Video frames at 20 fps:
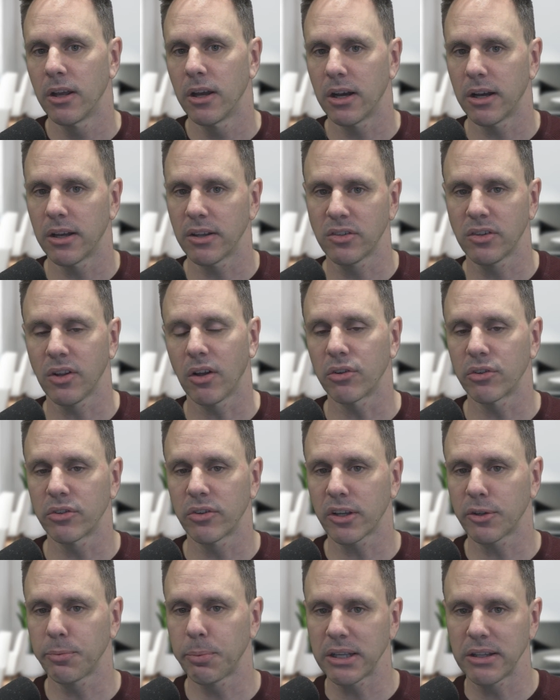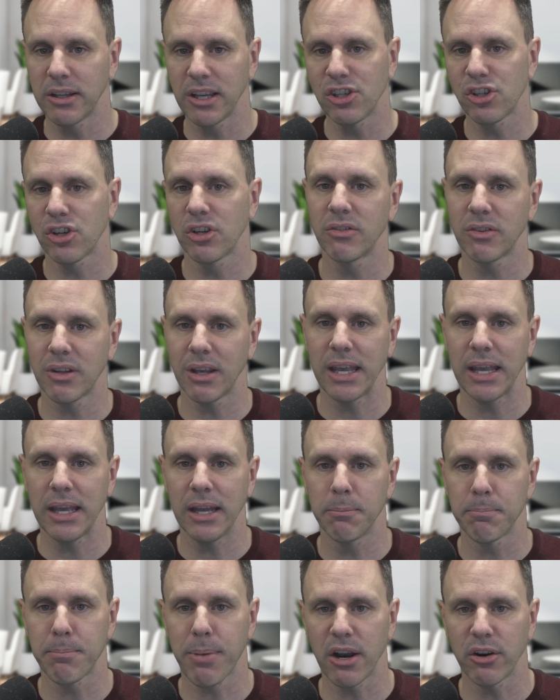sellers' expectations
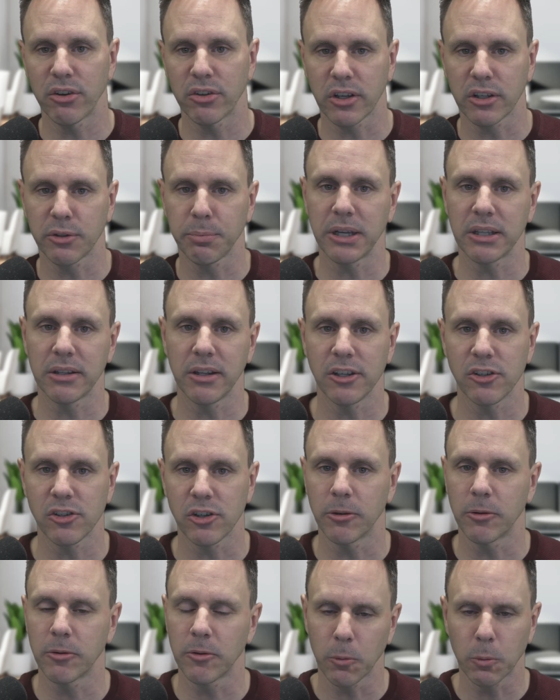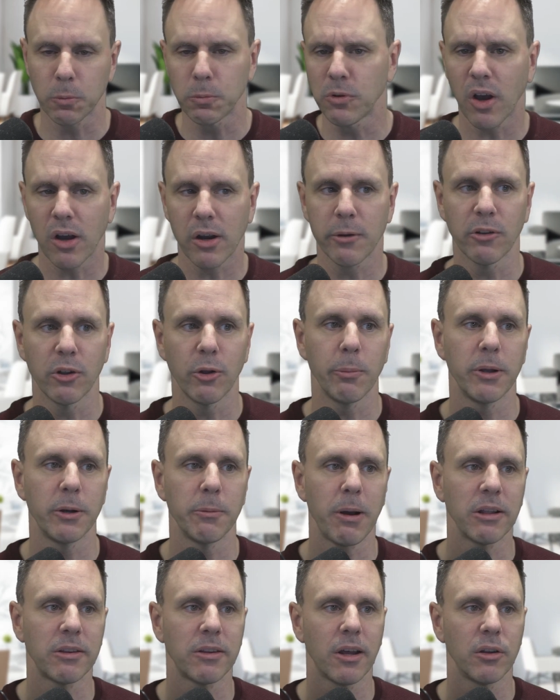and buyers' expectations. So we'll talk a little bit
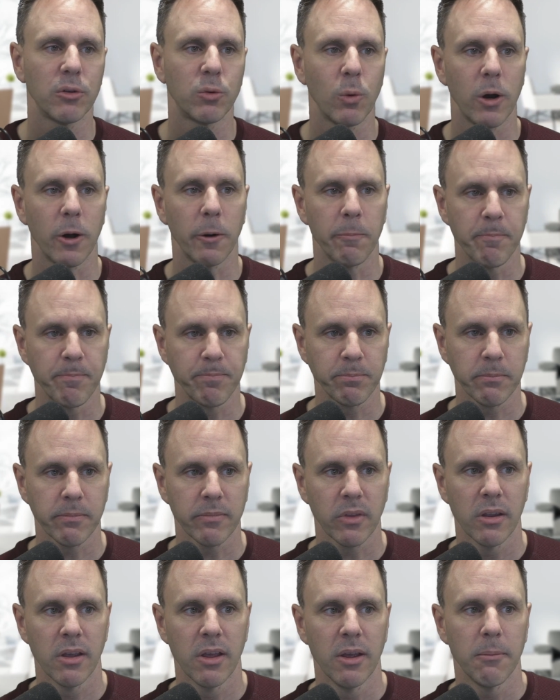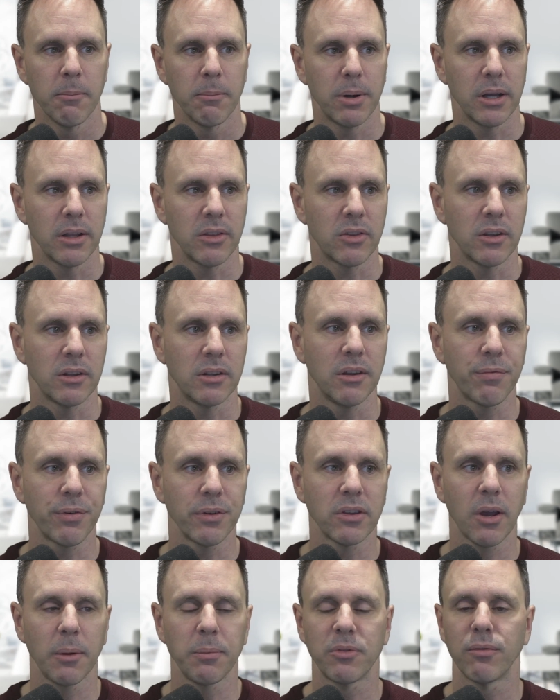about that as well. But the
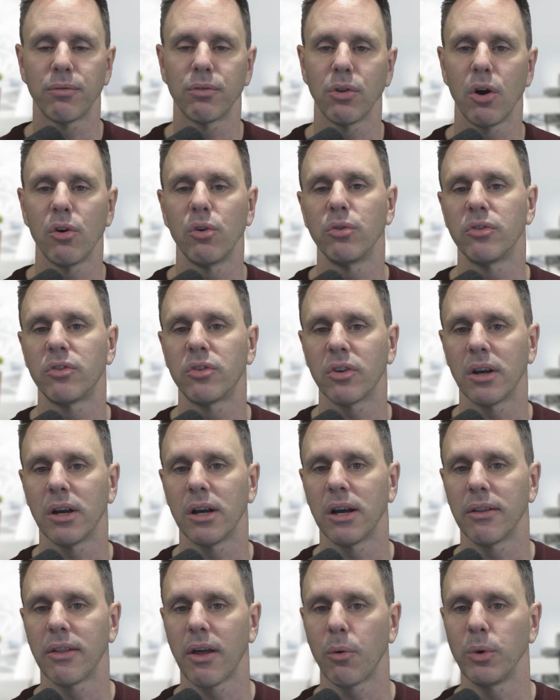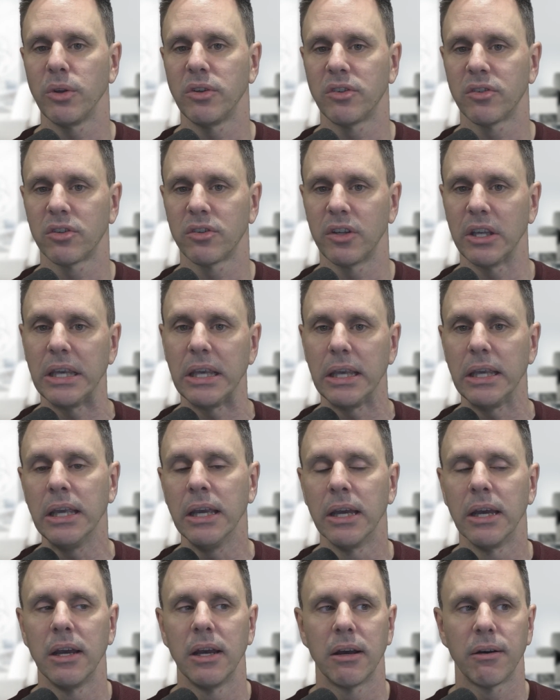different types of loans that we see,
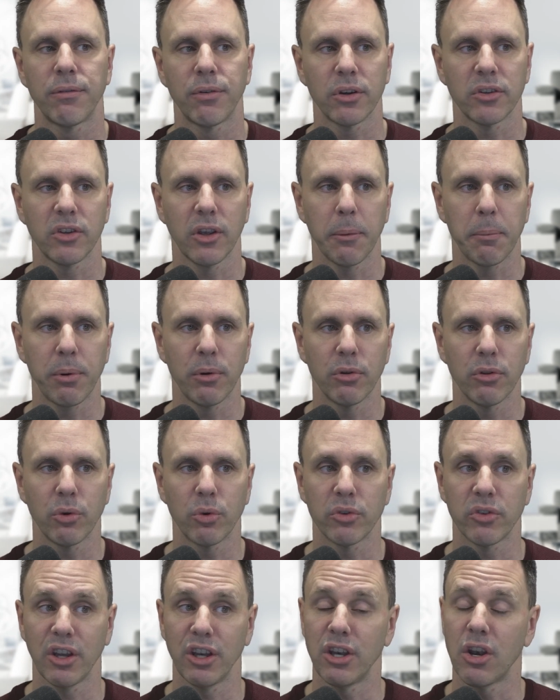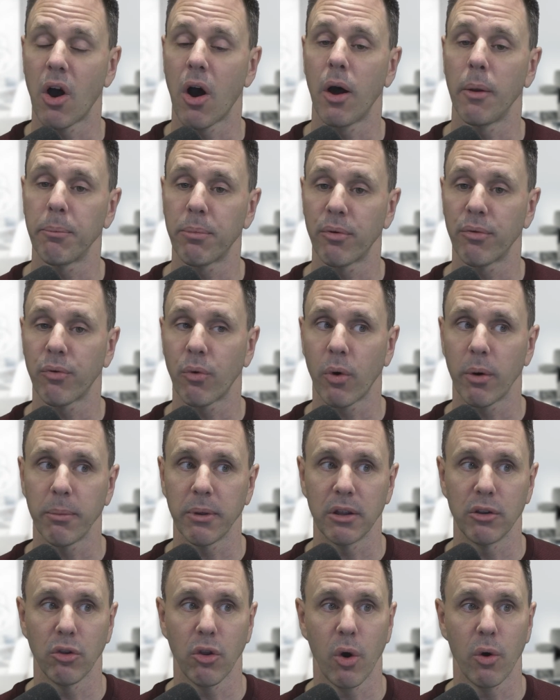for example, there was a
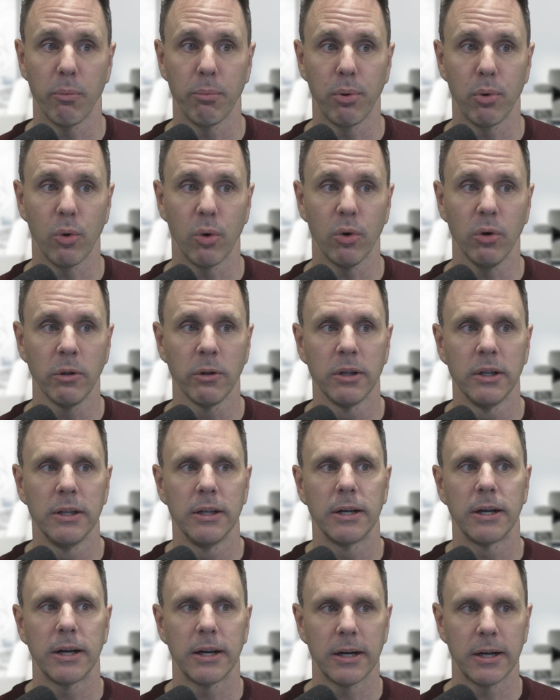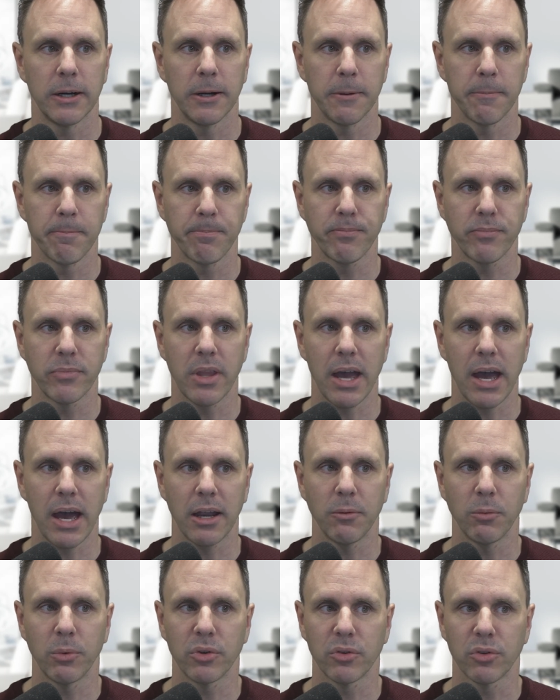non-performing loan pool
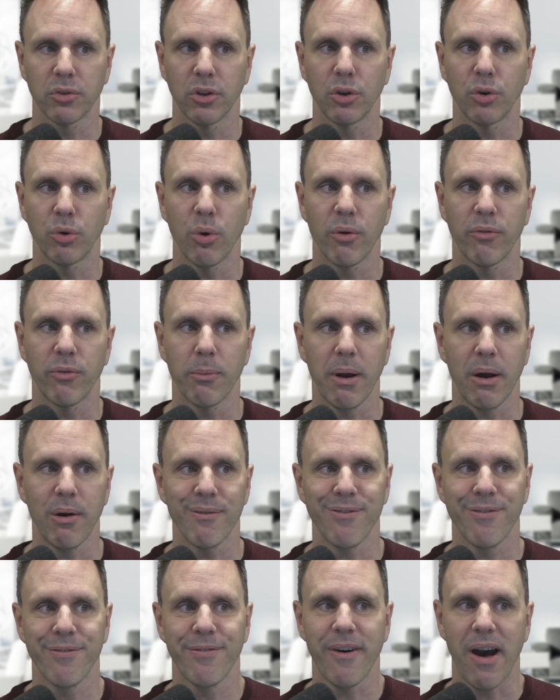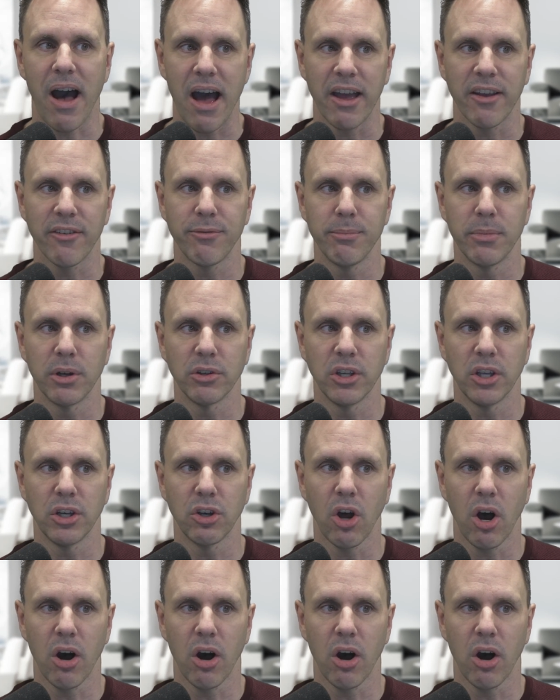that was a little over about $5 million,